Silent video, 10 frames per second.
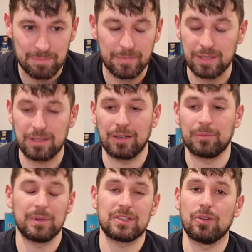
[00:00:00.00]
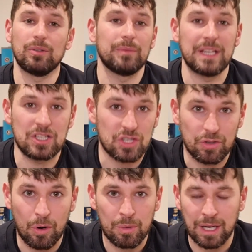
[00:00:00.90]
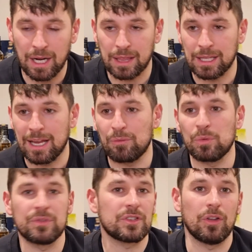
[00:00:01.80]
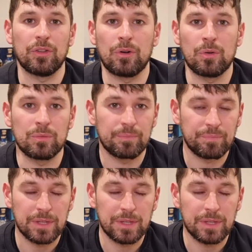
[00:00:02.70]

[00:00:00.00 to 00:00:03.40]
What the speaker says: you know, it's all each to their own kind of thing. Everyone's got their own